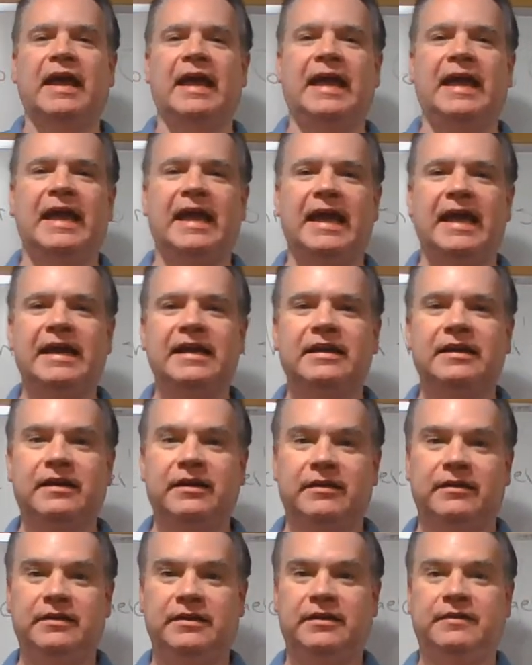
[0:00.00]
And
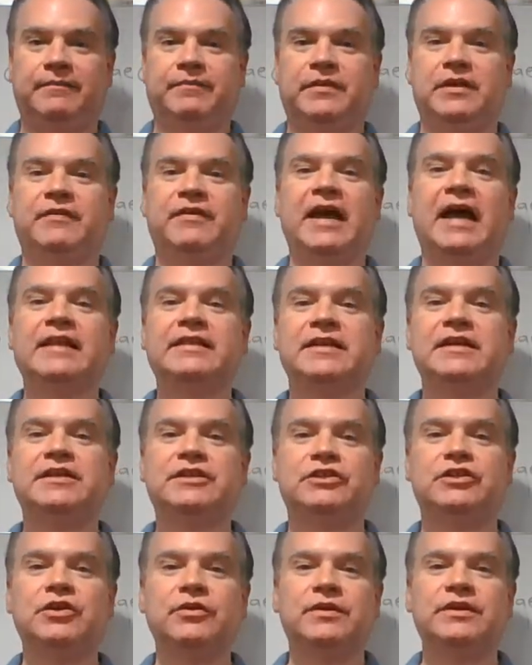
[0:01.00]
you've got
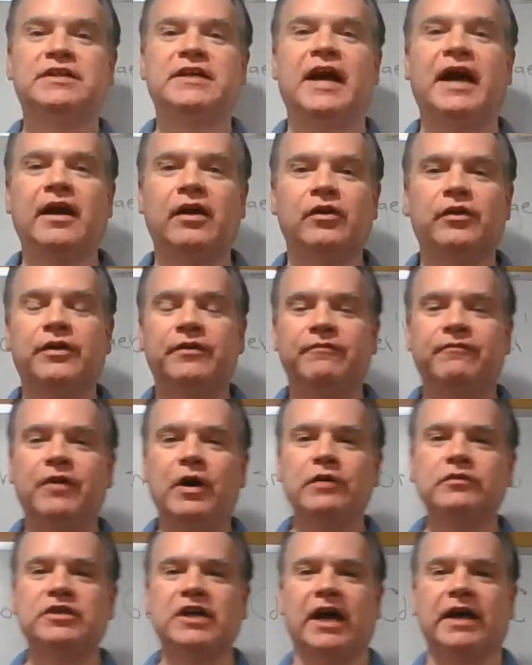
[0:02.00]
these two entangled
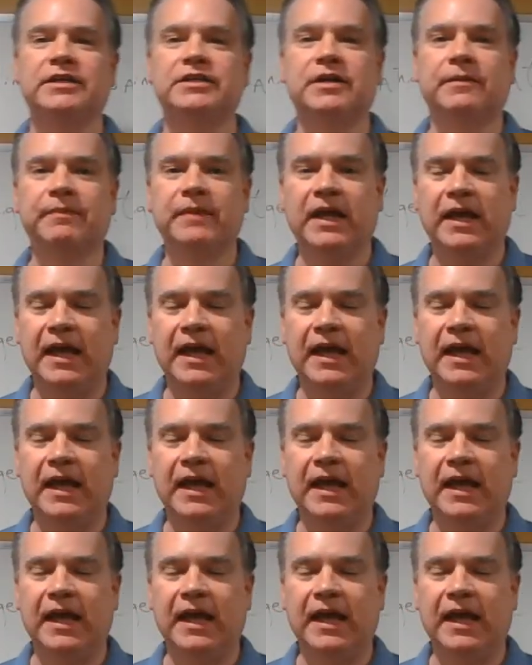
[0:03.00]
photons.